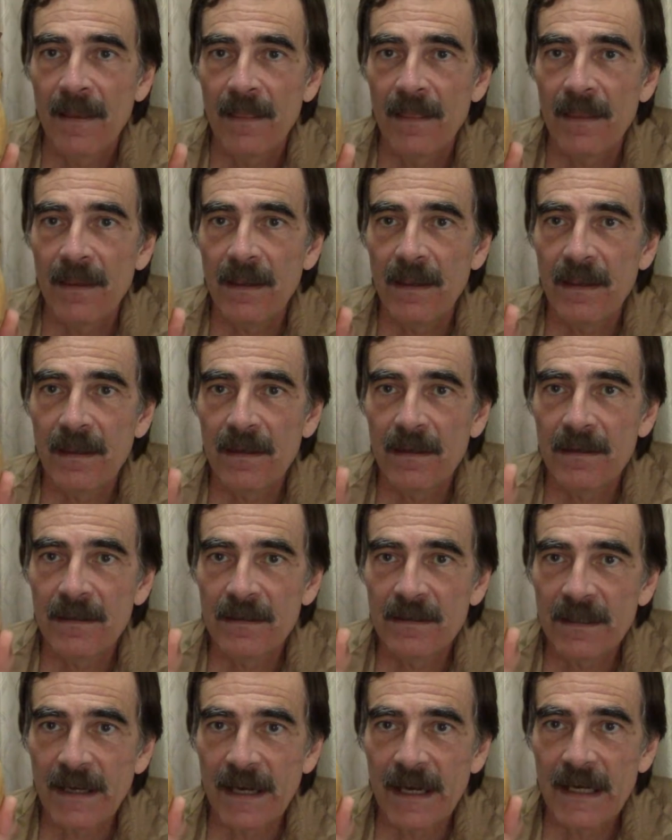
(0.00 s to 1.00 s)
the
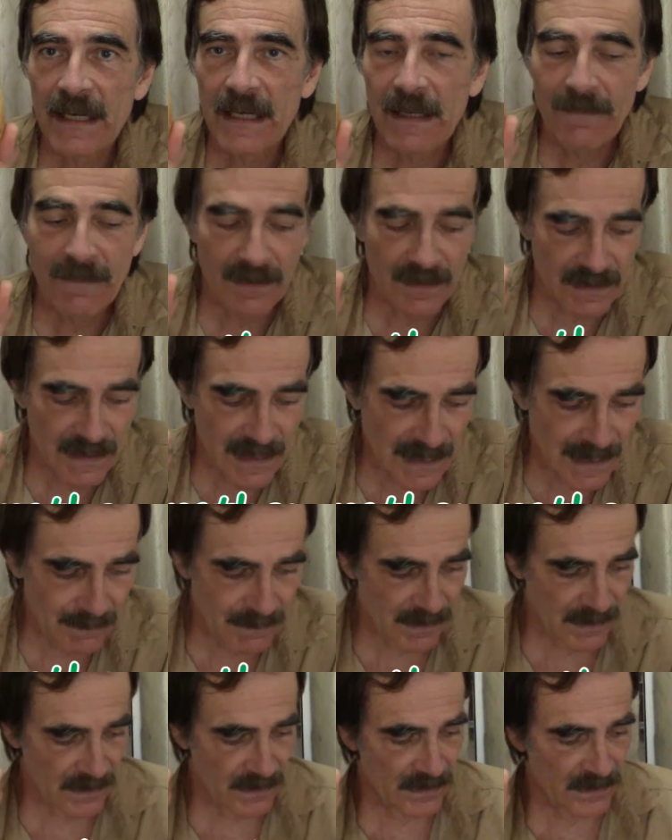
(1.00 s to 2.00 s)
scientific name
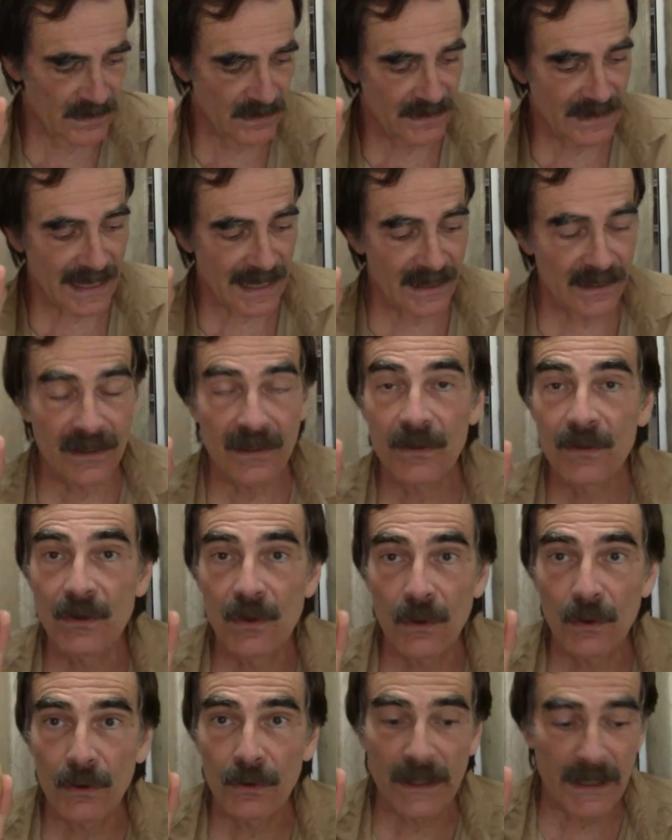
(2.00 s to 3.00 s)
is
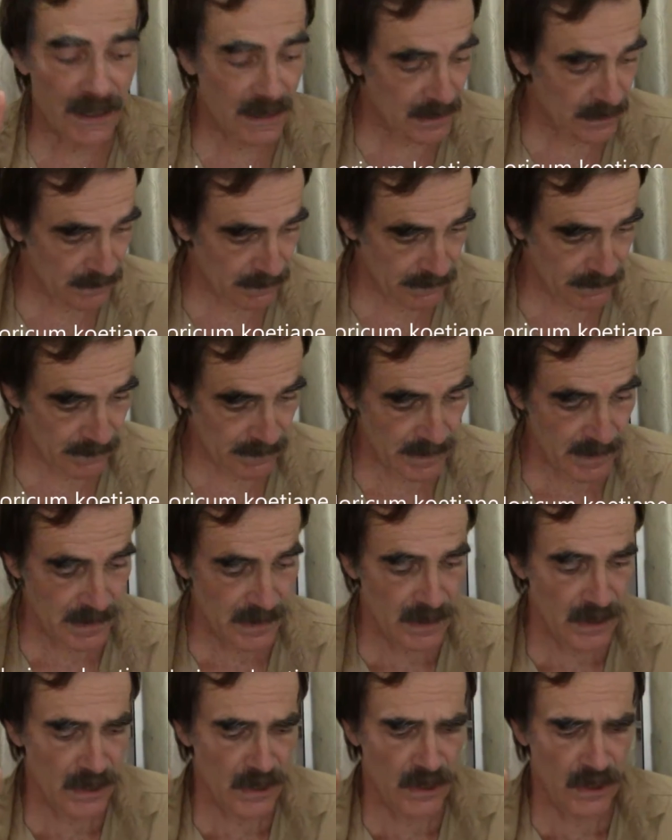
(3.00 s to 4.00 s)
Sandoricum
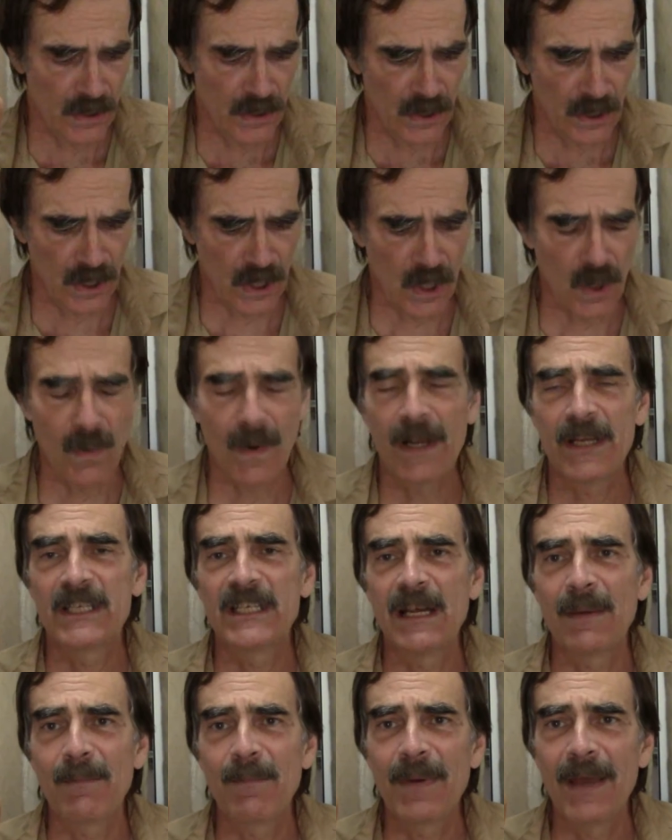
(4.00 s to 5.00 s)

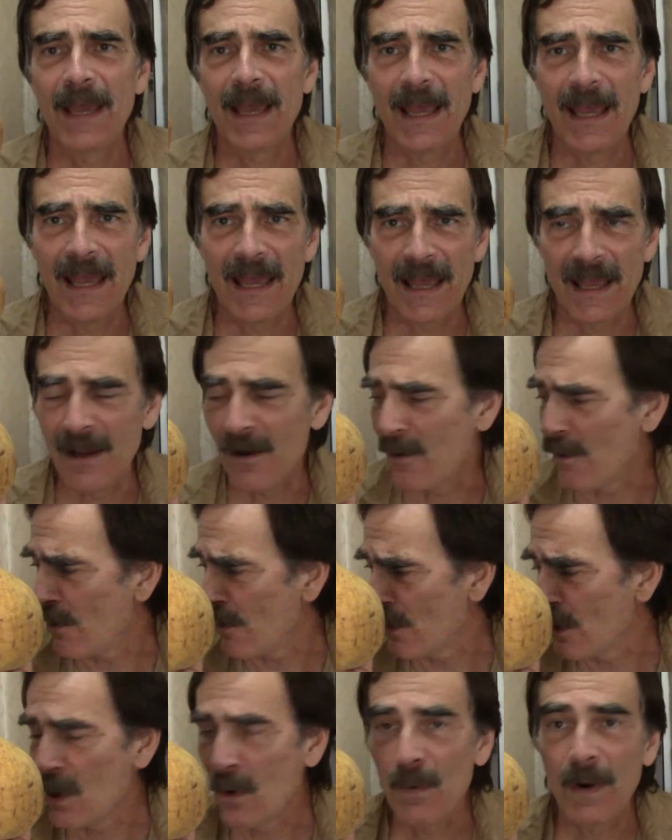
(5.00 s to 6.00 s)
coechape
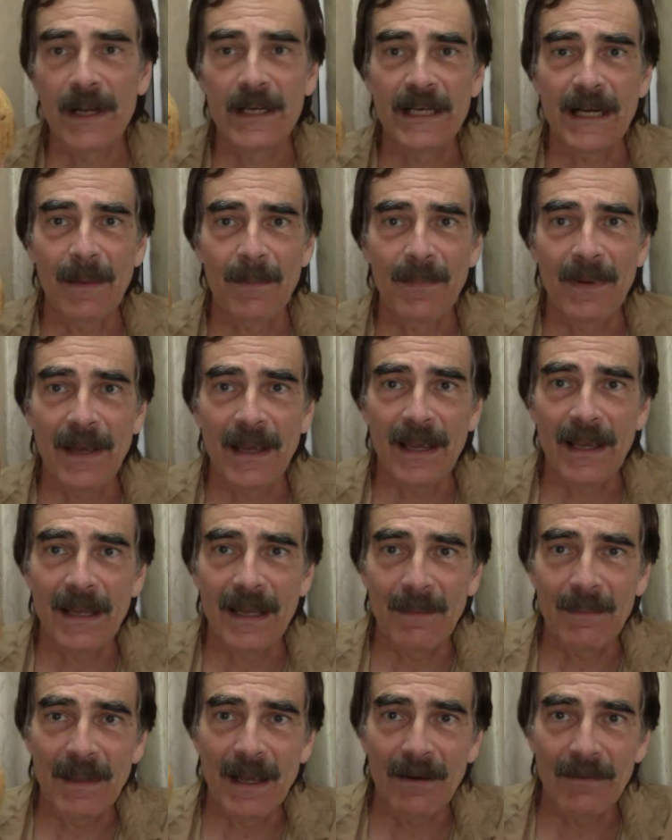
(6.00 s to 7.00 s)
or coechape.
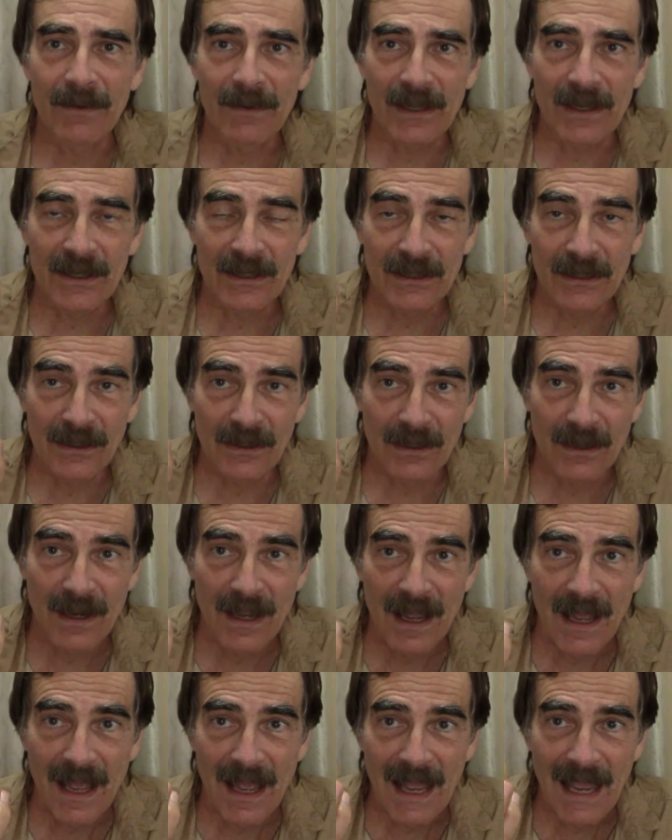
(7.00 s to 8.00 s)
I'm not really sure
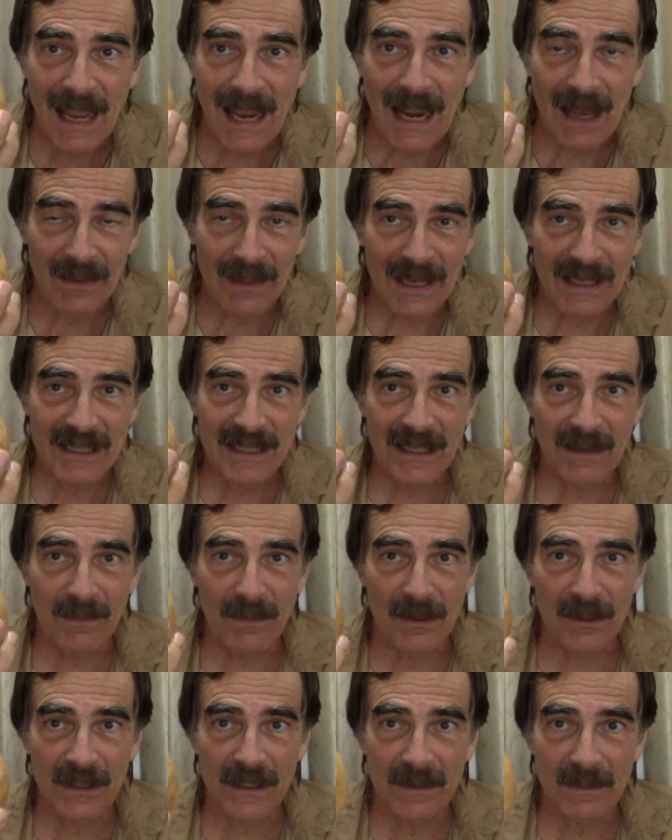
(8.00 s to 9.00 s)
how that's
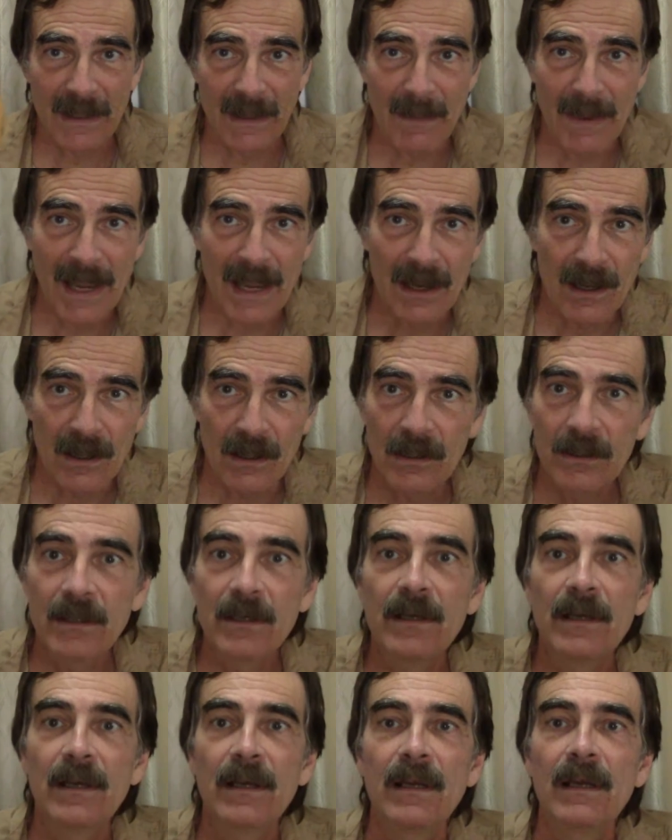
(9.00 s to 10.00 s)
supposed to be mangled,
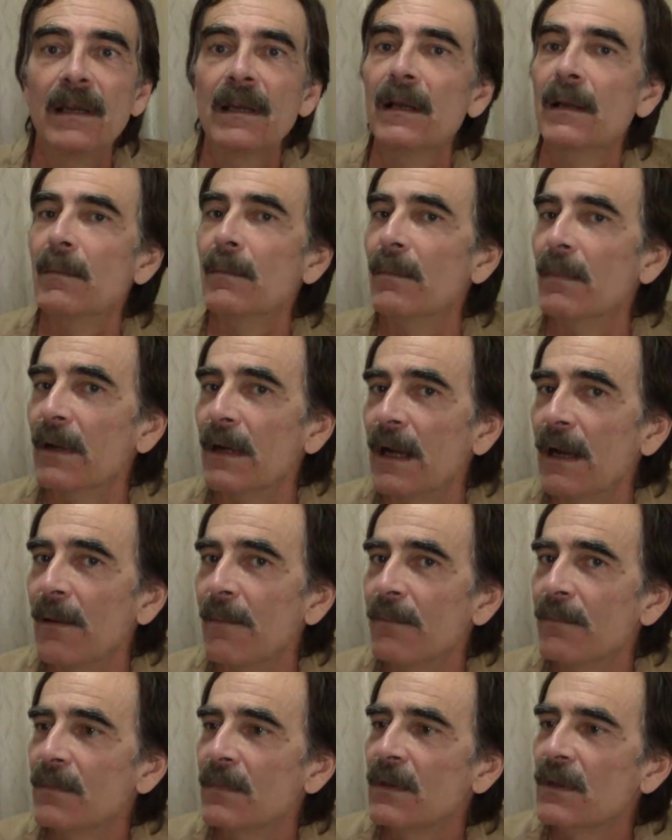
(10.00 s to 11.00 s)
but
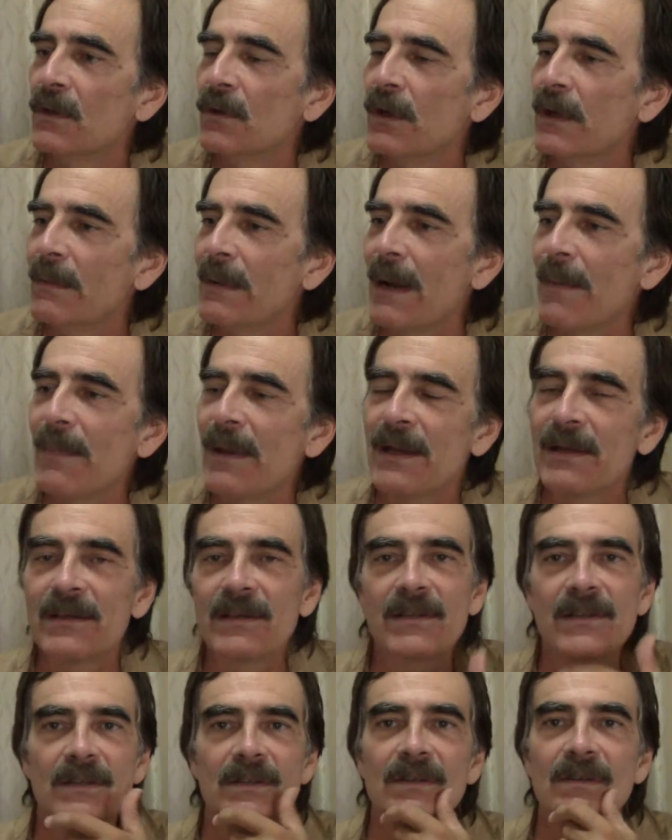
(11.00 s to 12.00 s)
I'm doing my
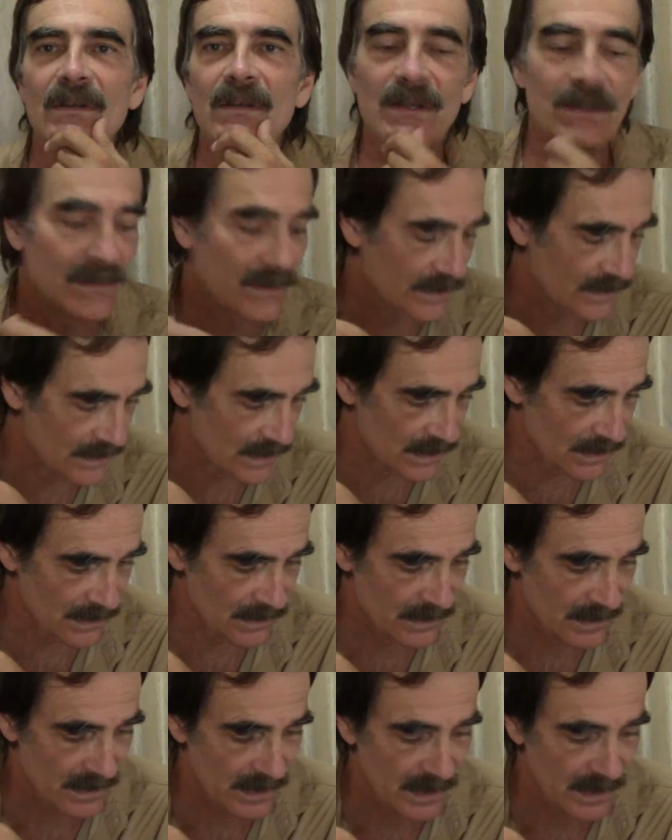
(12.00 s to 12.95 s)
best to do so.